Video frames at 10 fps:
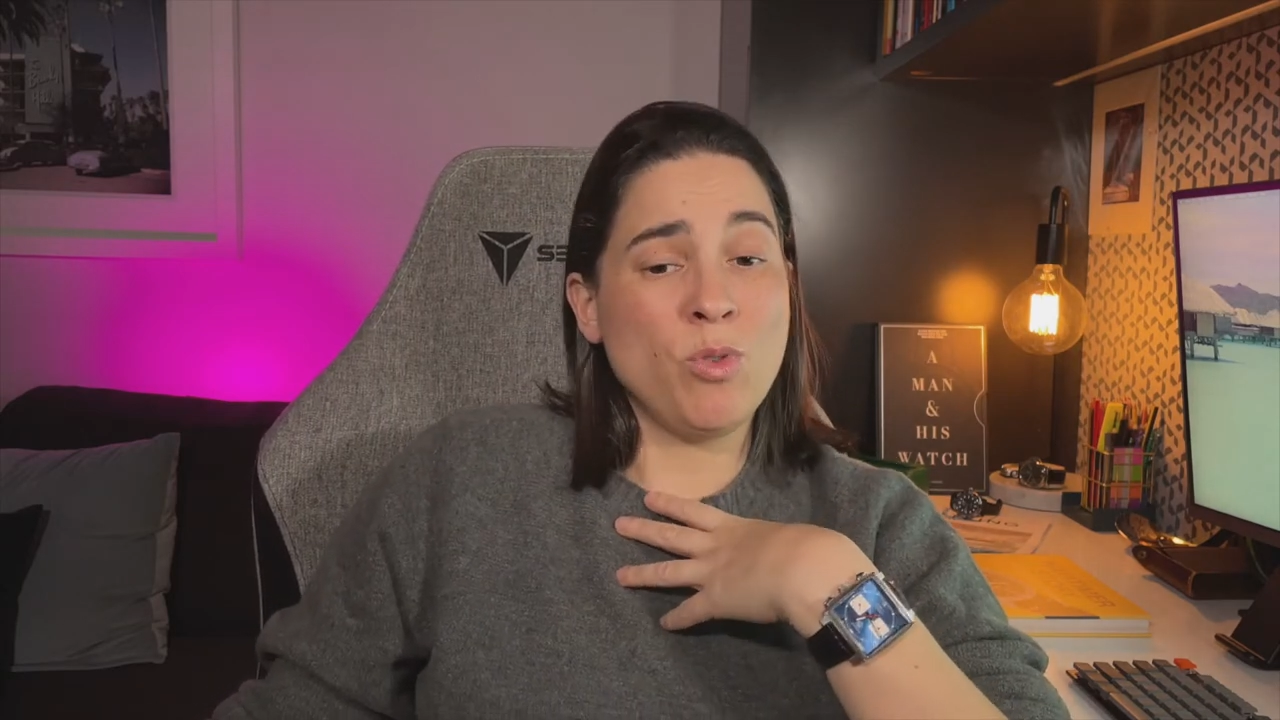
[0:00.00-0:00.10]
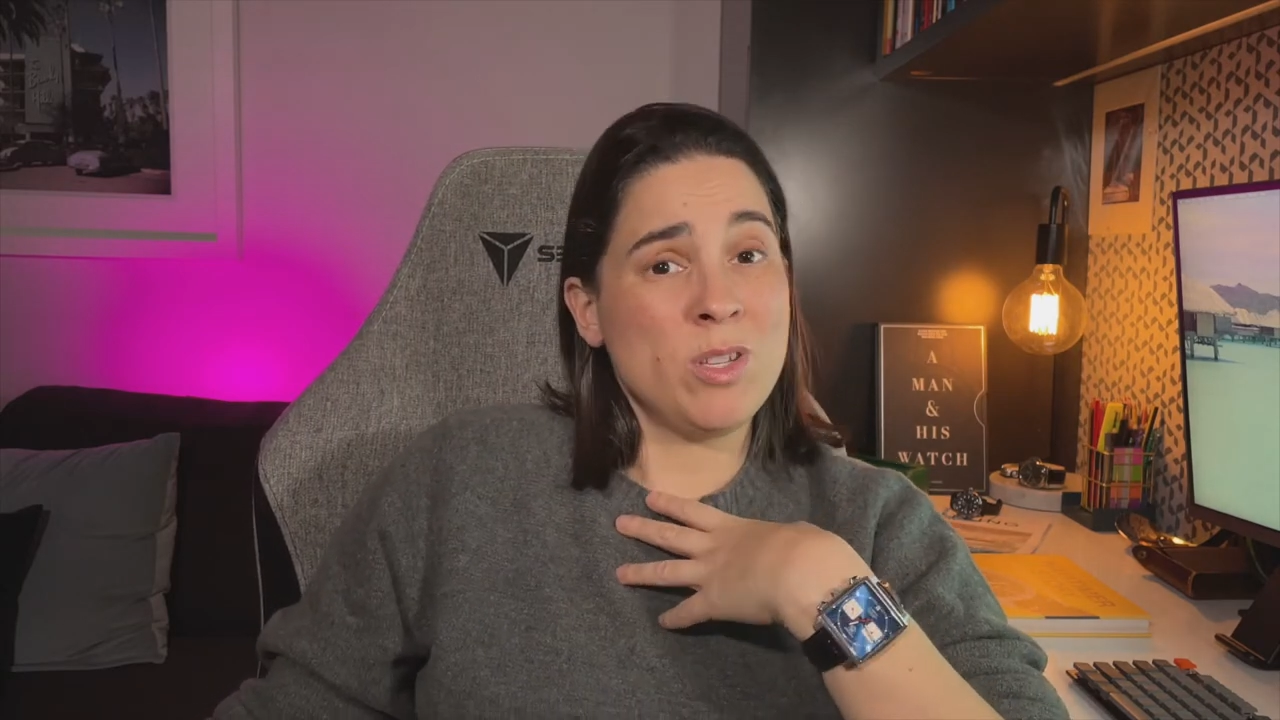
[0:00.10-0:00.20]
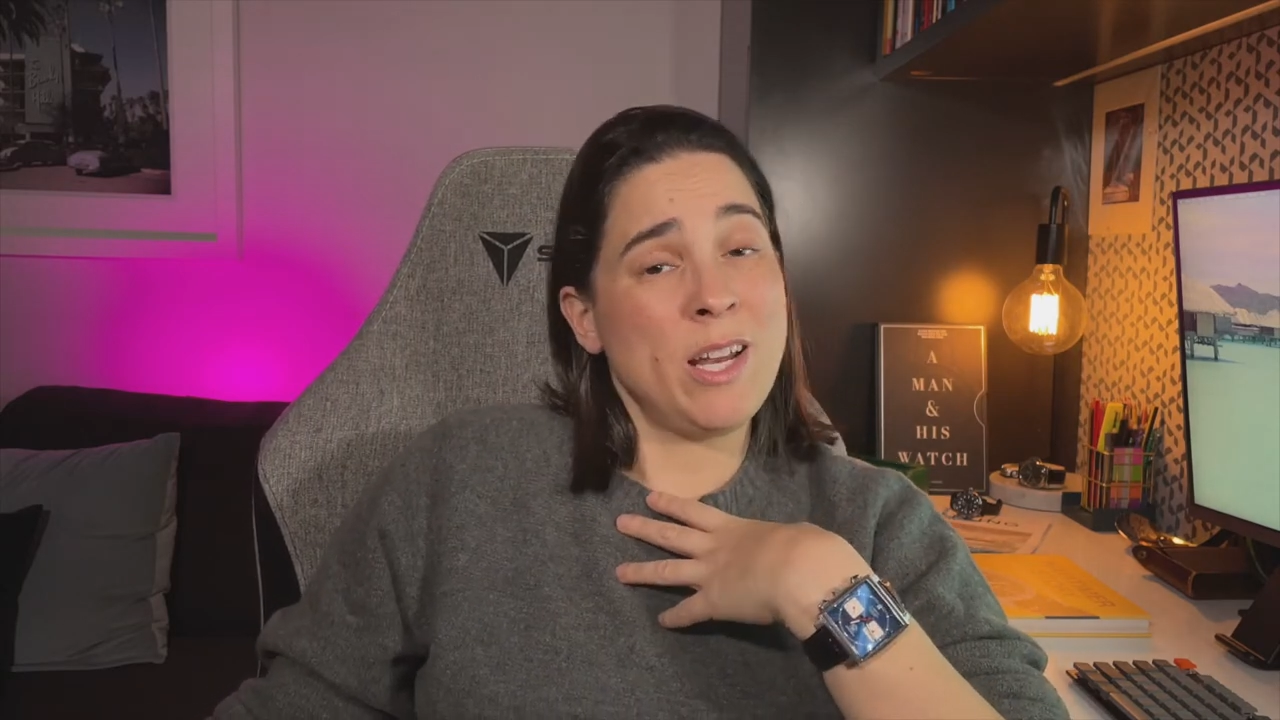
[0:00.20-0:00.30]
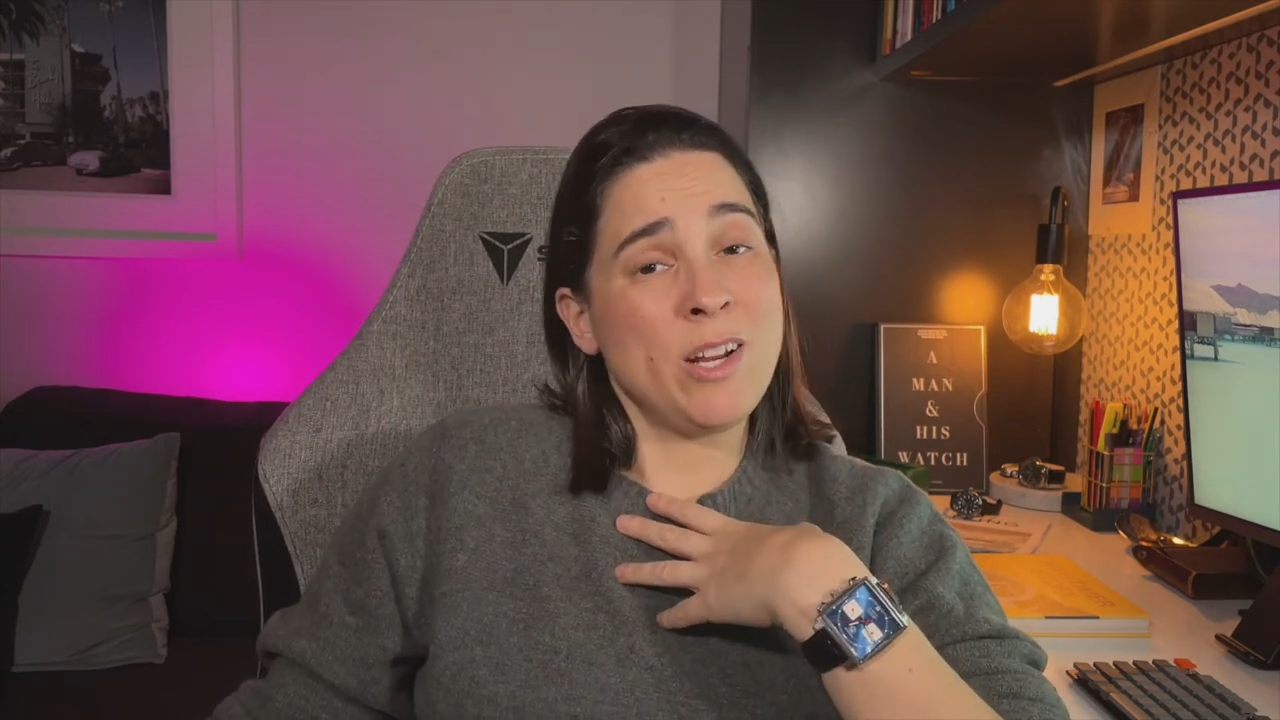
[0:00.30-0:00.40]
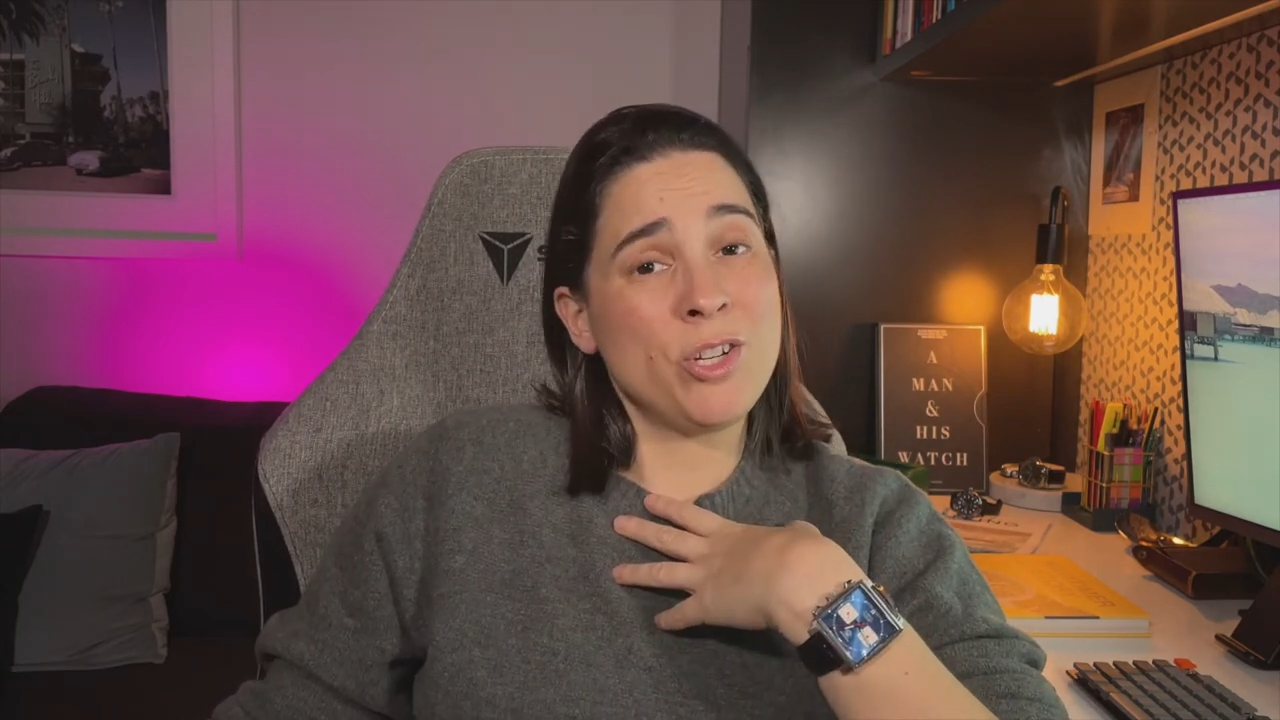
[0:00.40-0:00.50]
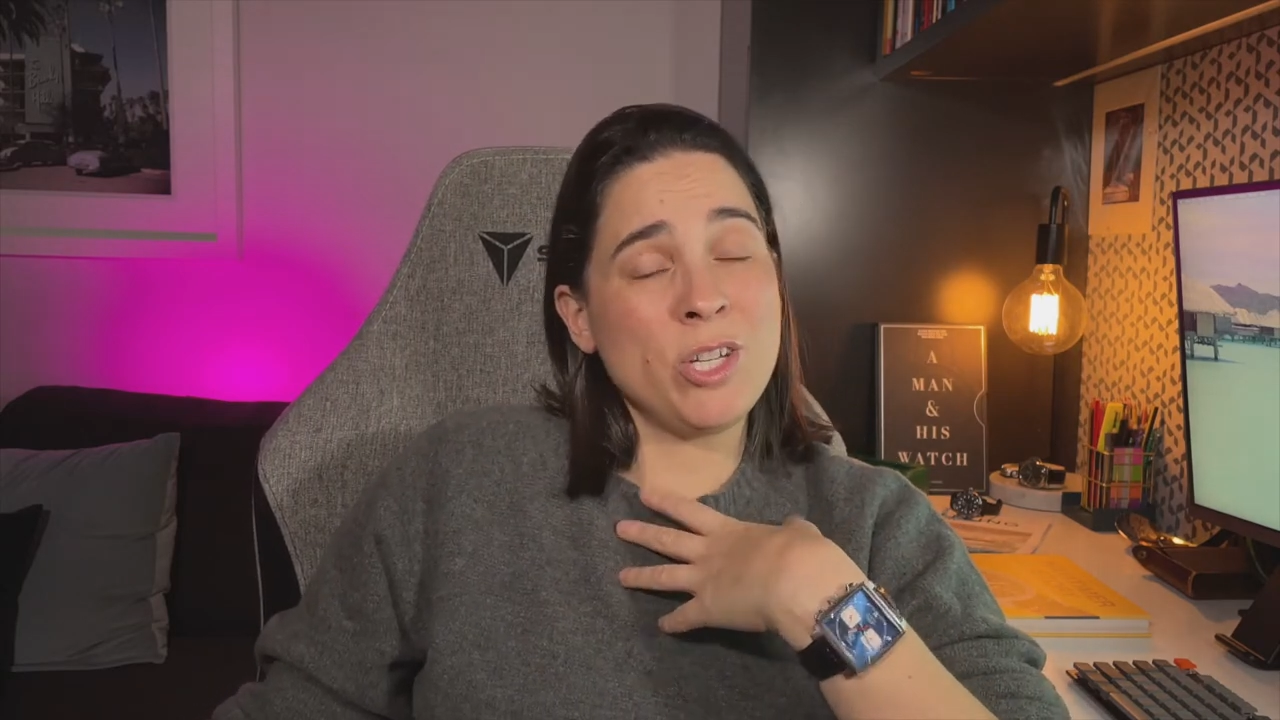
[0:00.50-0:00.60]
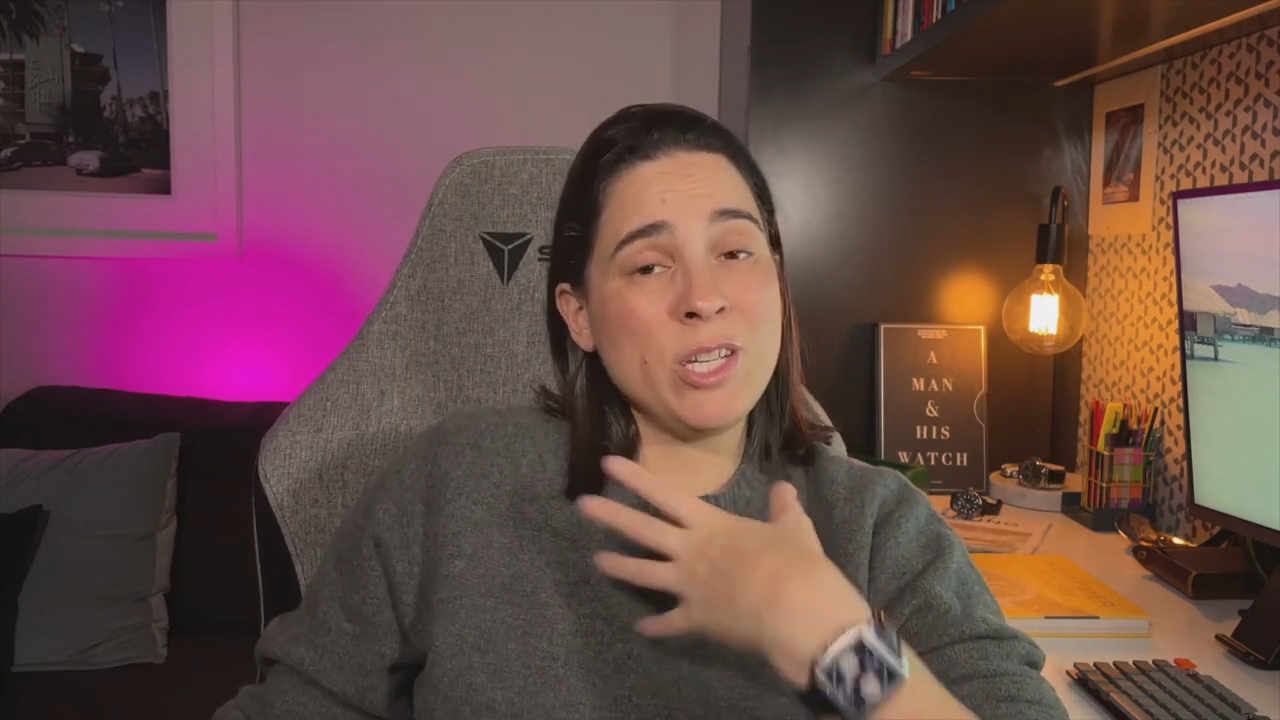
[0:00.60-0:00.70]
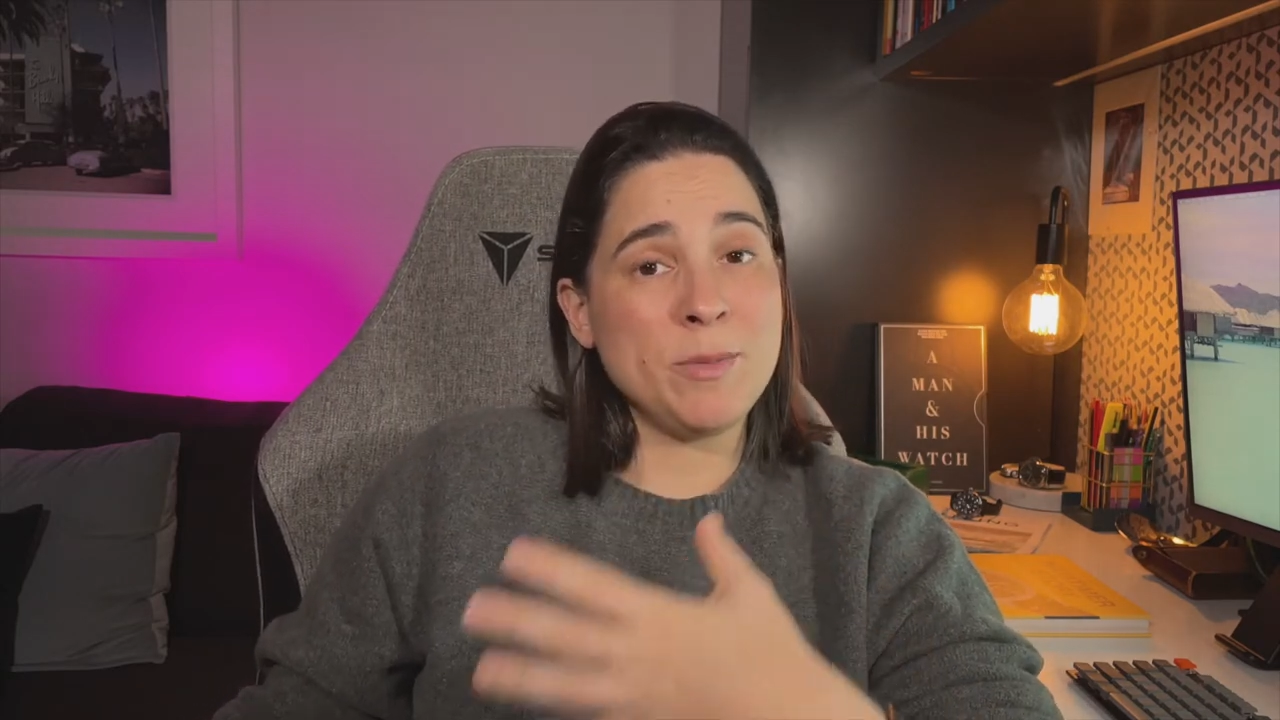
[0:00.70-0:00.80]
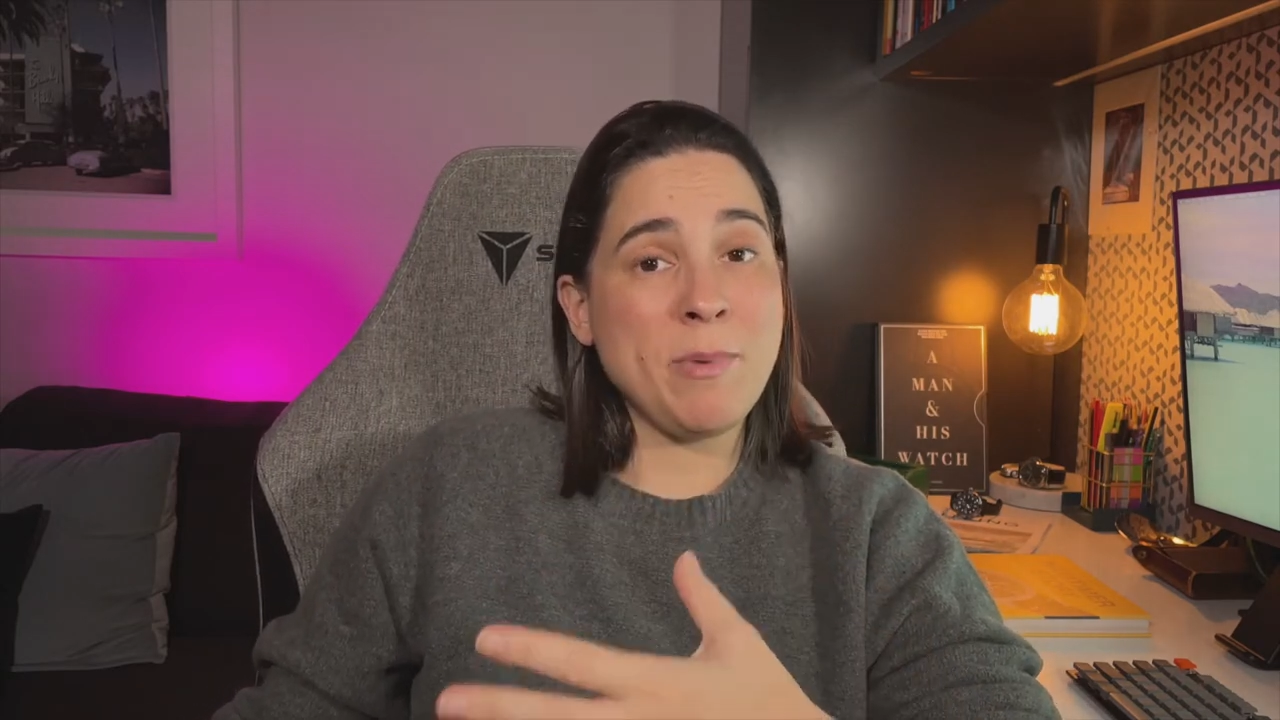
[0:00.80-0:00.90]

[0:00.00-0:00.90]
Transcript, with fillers: wasn't actually as